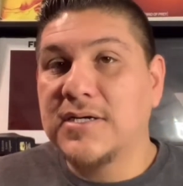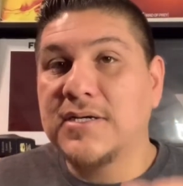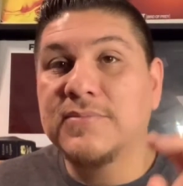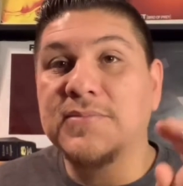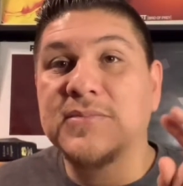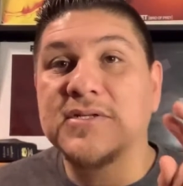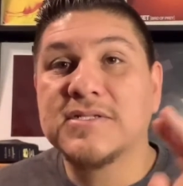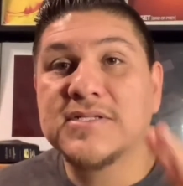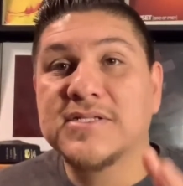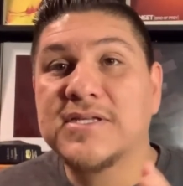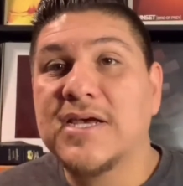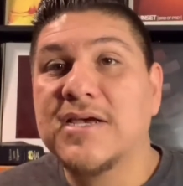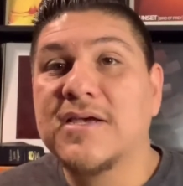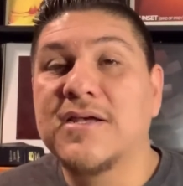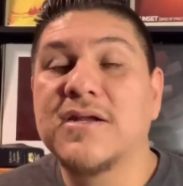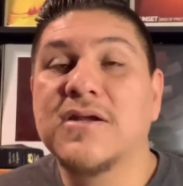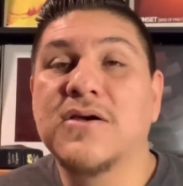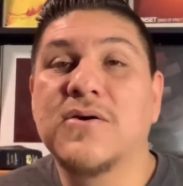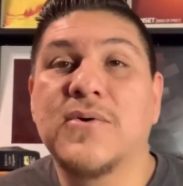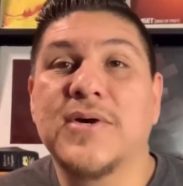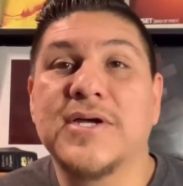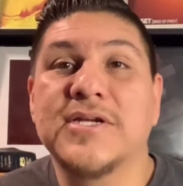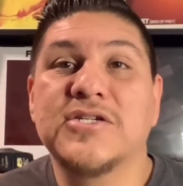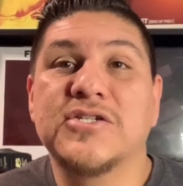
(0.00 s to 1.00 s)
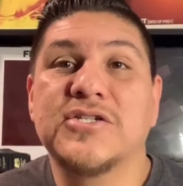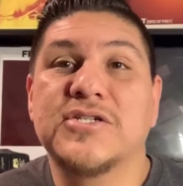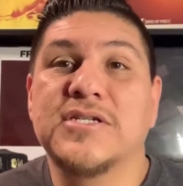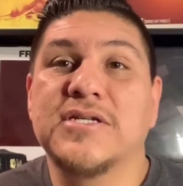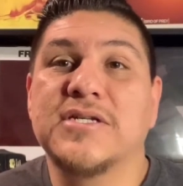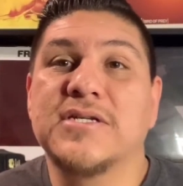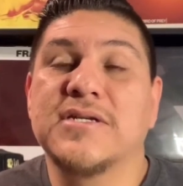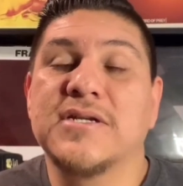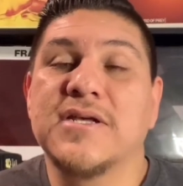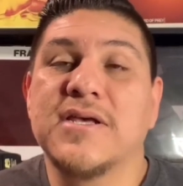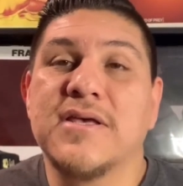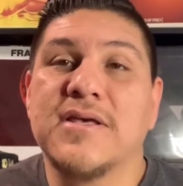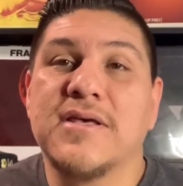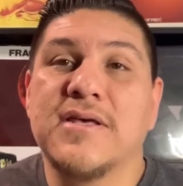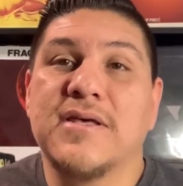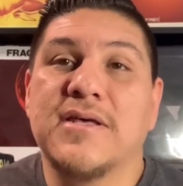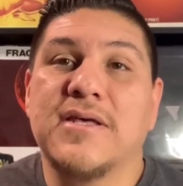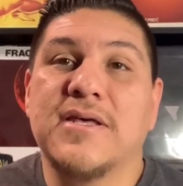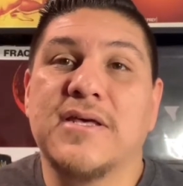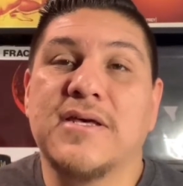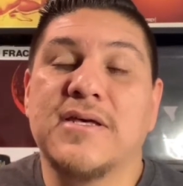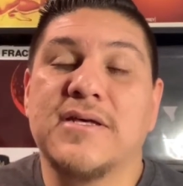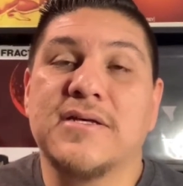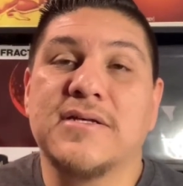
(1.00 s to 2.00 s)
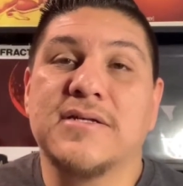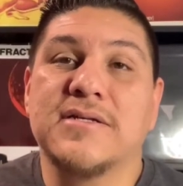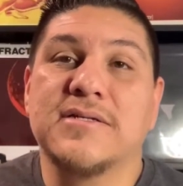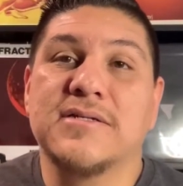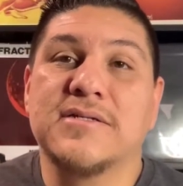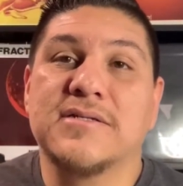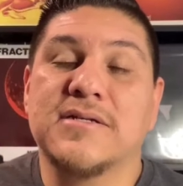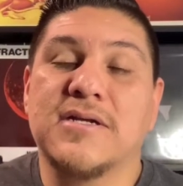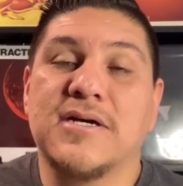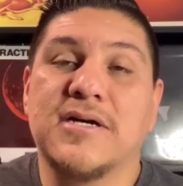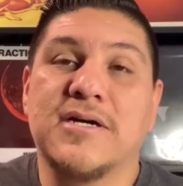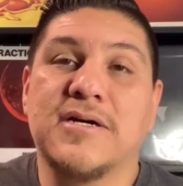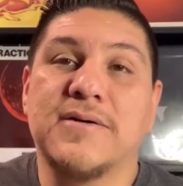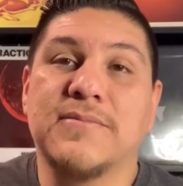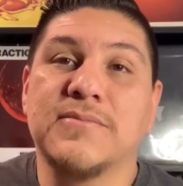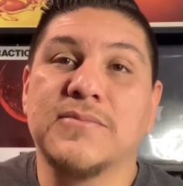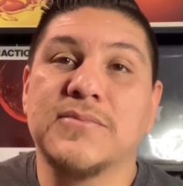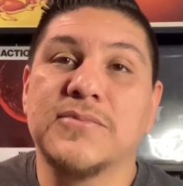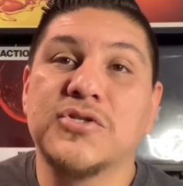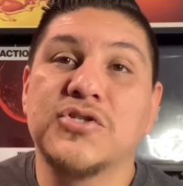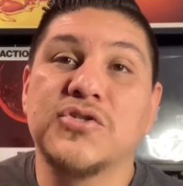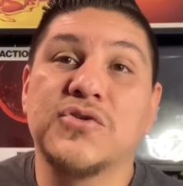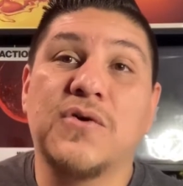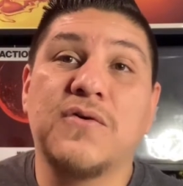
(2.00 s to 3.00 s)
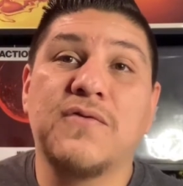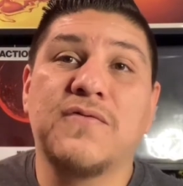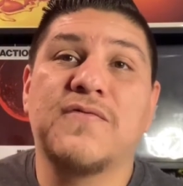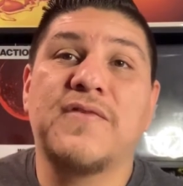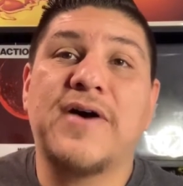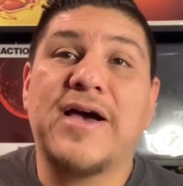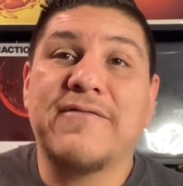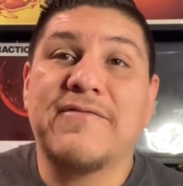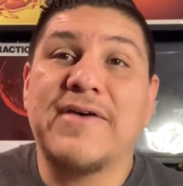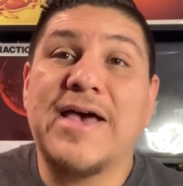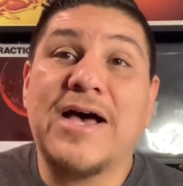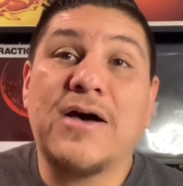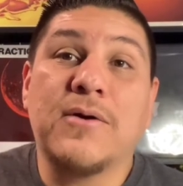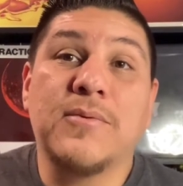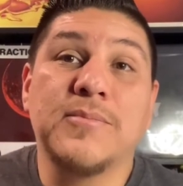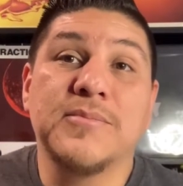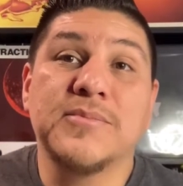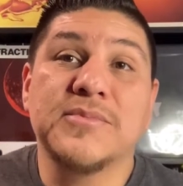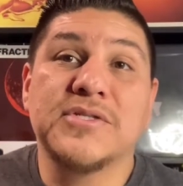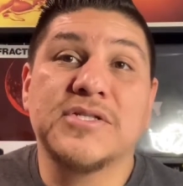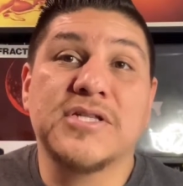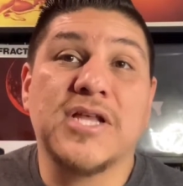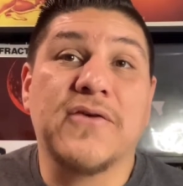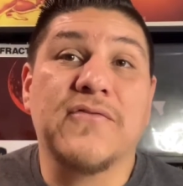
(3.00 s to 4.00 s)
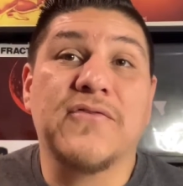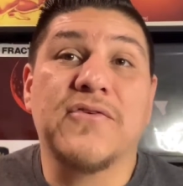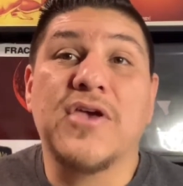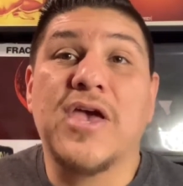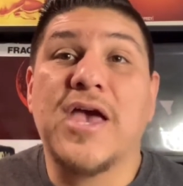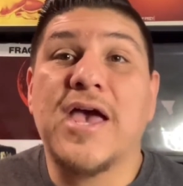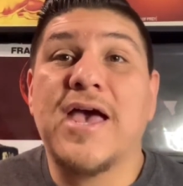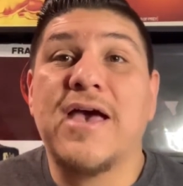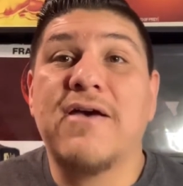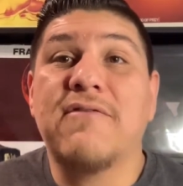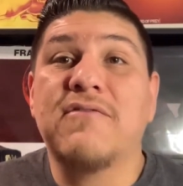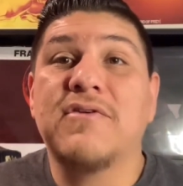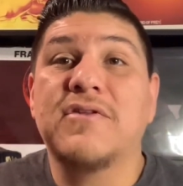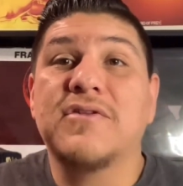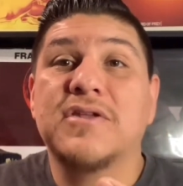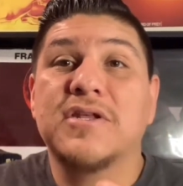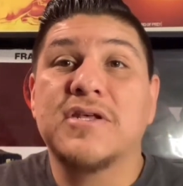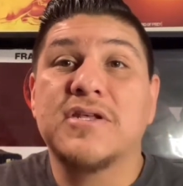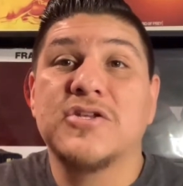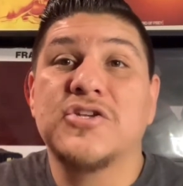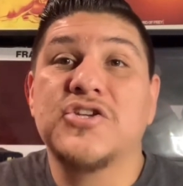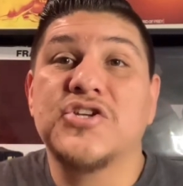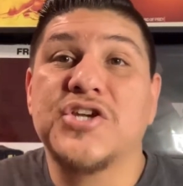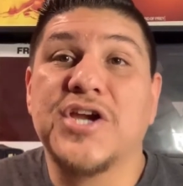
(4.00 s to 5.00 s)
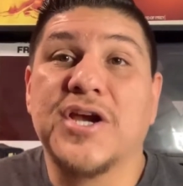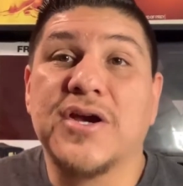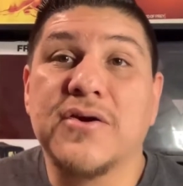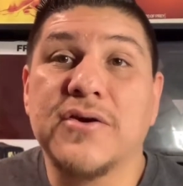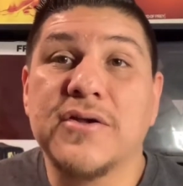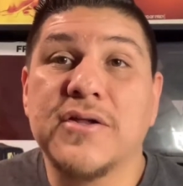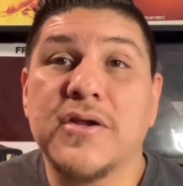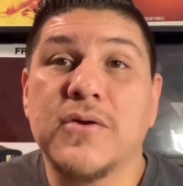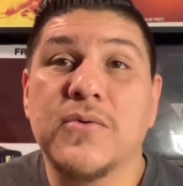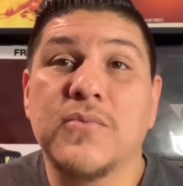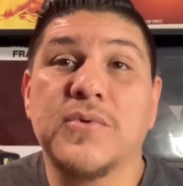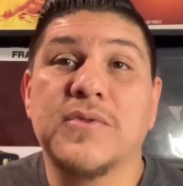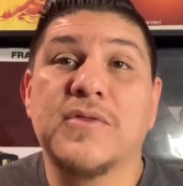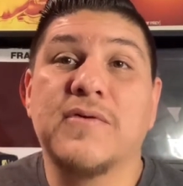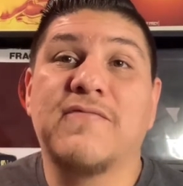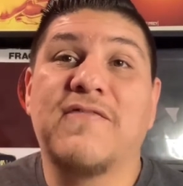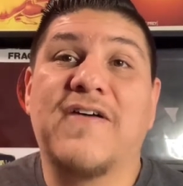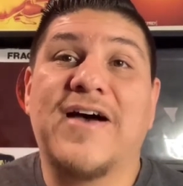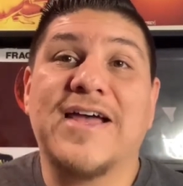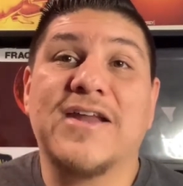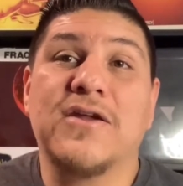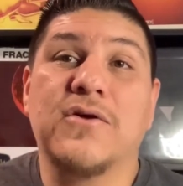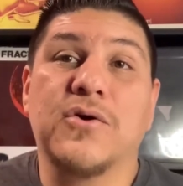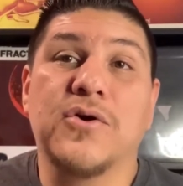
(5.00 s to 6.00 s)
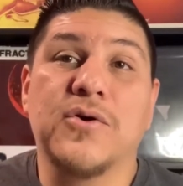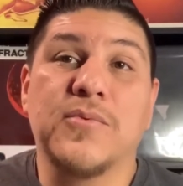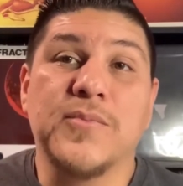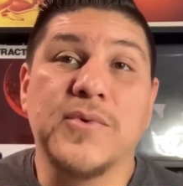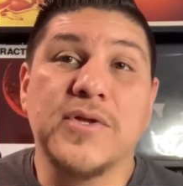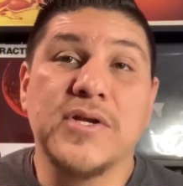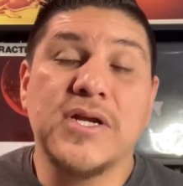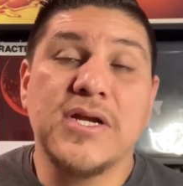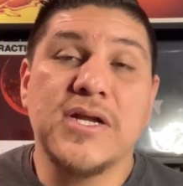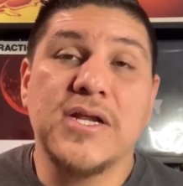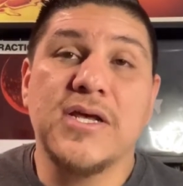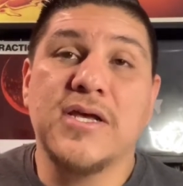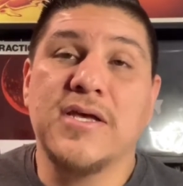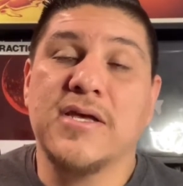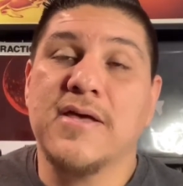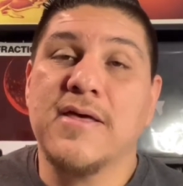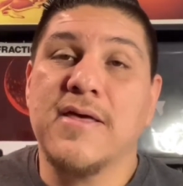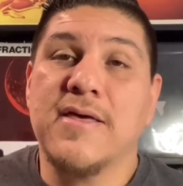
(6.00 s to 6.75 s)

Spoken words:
The second question is, show 5 albums that you haven't shared with the vinyl community.